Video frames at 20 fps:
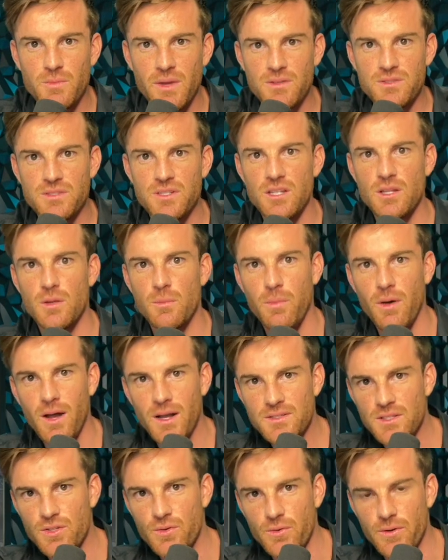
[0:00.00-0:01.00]
metals in a
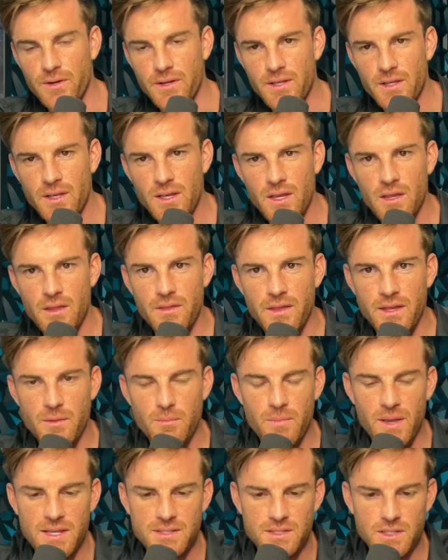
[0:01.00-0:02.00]
depository, then
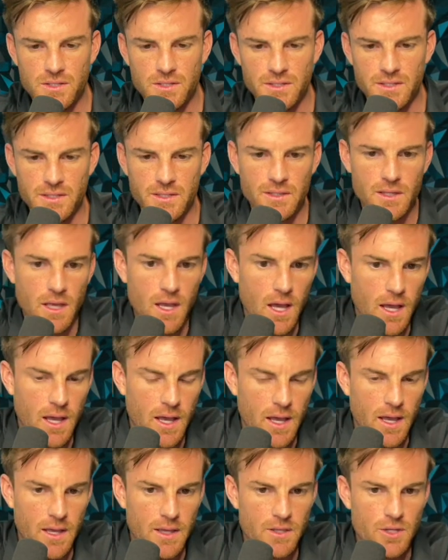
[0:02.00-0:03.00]
basically
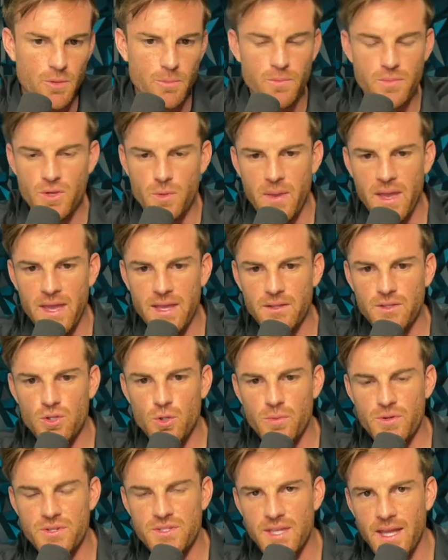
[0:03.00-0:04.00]
uh, you're you're paying
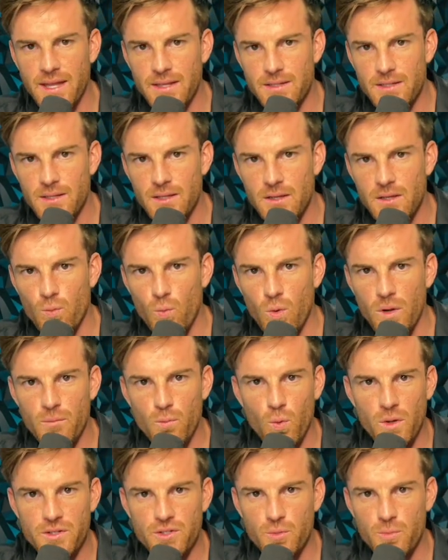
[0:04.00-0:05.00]
two percent,
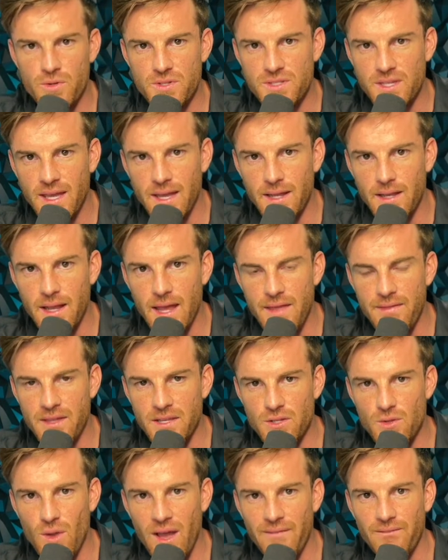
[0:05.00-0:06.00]
one one two percent, and
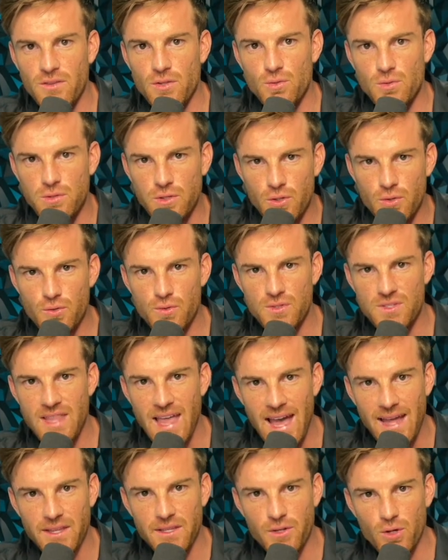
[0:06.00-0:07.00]
then you have you lose
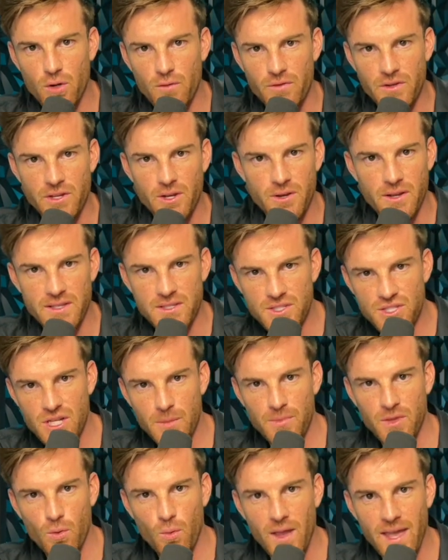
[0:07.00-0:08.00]
that year over year gets
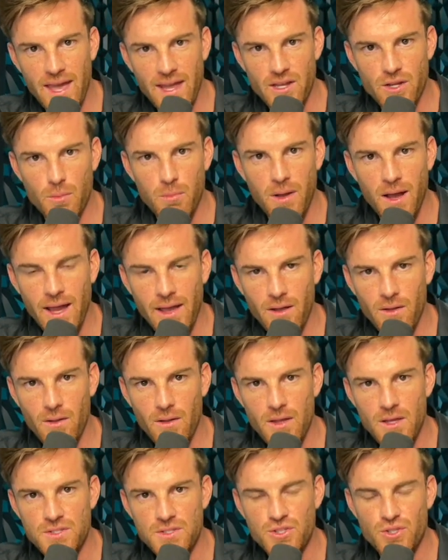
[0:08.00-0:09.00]
chipped away out of your pile.
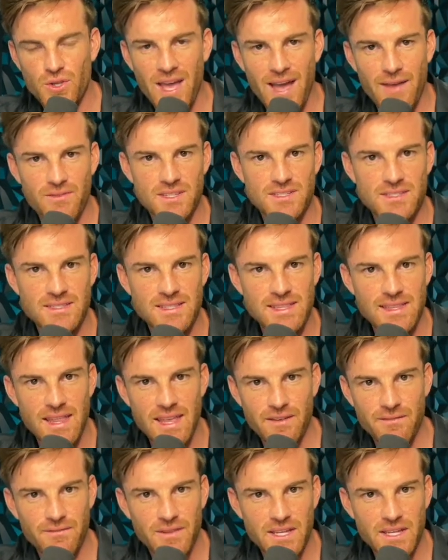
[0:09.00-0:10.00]
So you have this
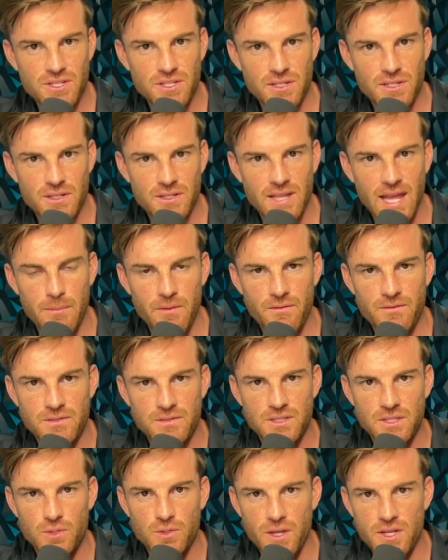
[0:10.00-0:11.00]
inflation type of
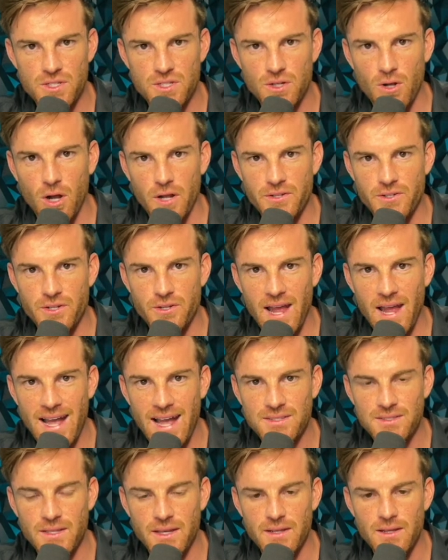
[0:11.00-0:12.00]
situation on your
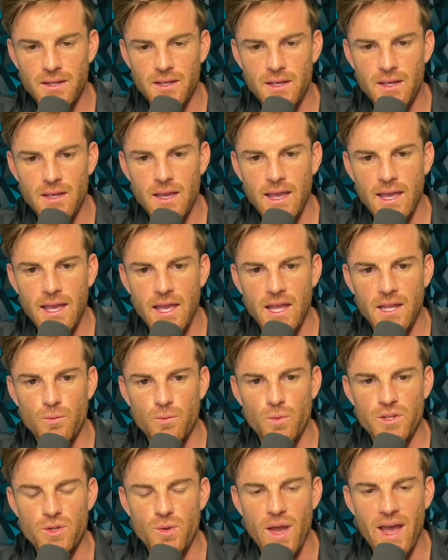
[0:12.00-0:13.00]
asset.
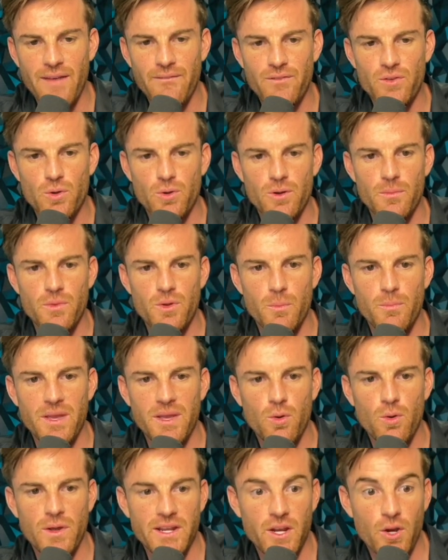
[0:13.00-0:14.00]
And when you have your your
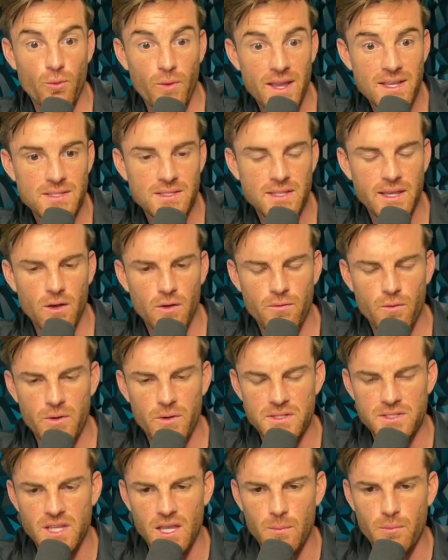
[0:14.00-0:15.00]
Bitcoin in grayscale, for
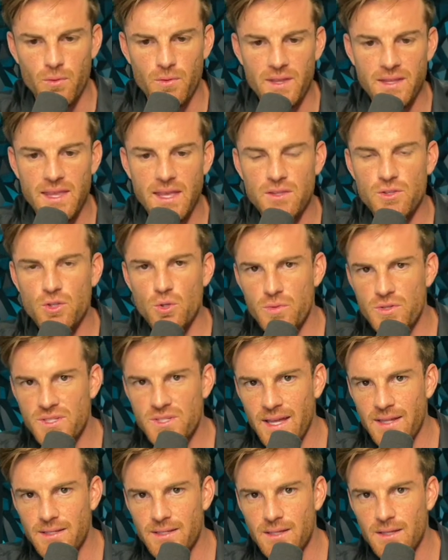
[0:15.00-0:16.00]
example, they take two
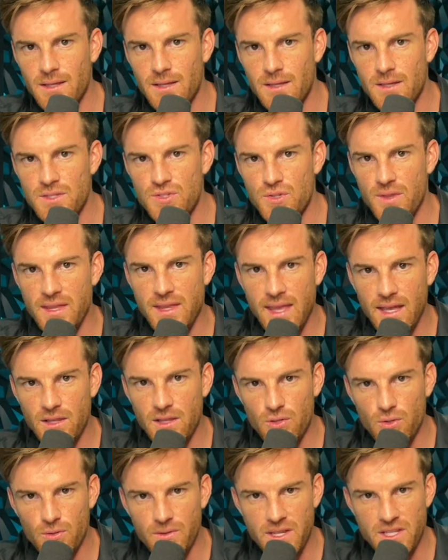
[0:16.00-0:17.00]
percent. So they take a
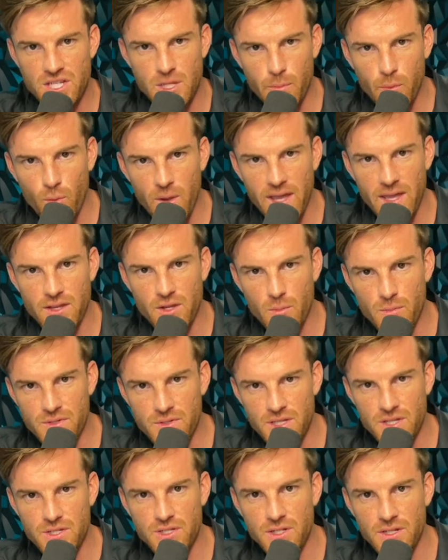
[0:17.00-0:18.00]
little, they chip away at your
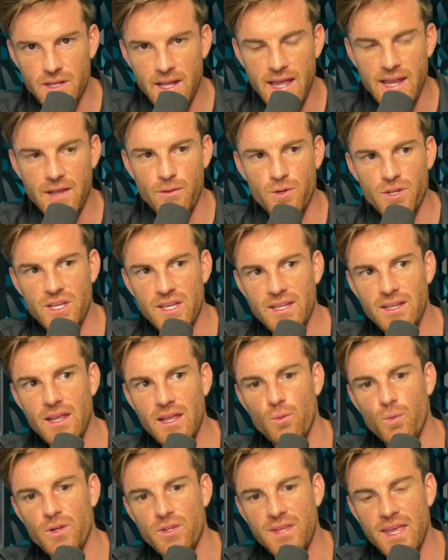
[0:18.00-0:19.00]
position. And then when you get,
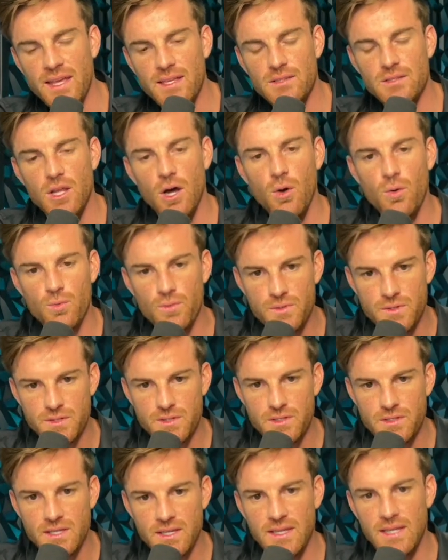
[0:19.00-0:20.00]
when you take
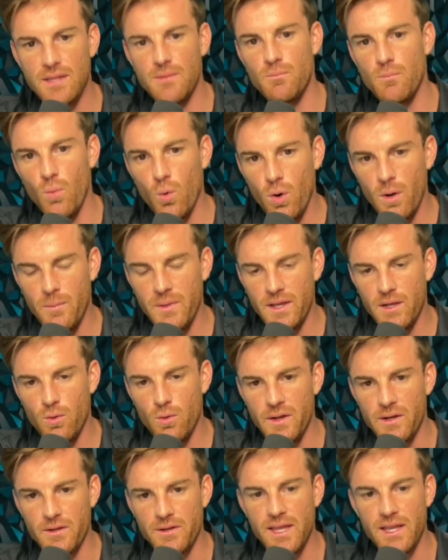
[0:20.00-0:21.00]
loans to get more
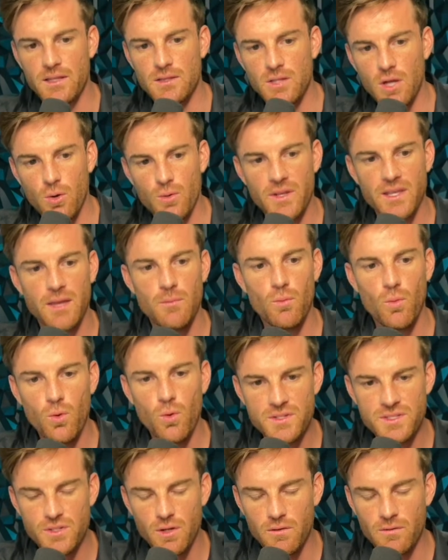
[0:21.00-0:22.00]
Bitcoin or take a loan to get
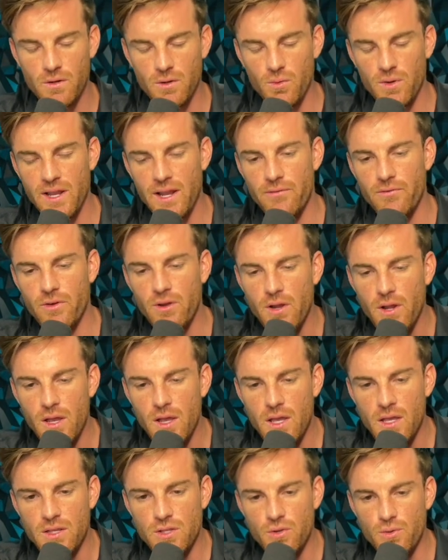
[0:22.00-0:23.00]
more silver or whatever,
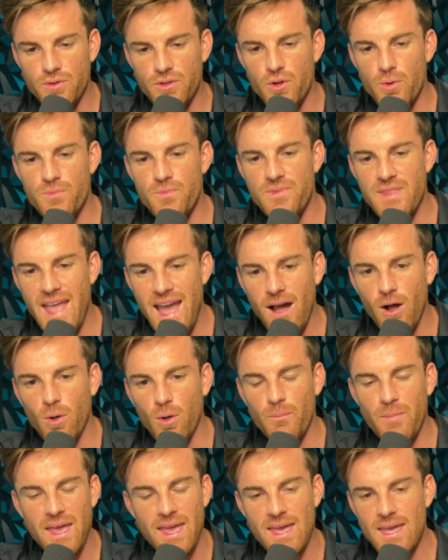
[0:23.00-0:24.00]
you, you're
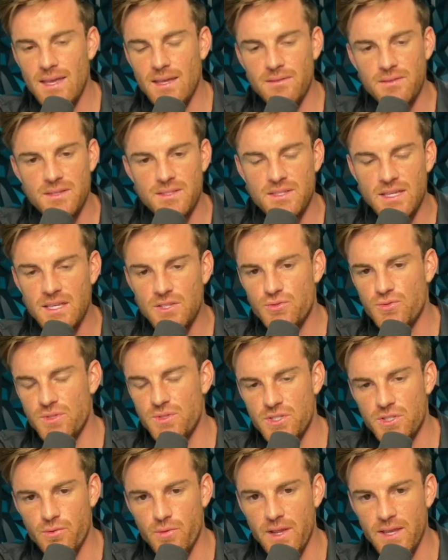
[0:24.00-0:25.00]
now paying this
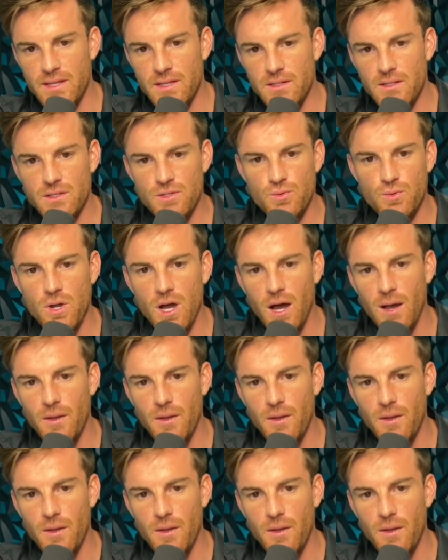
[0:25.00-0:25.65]
interest rate to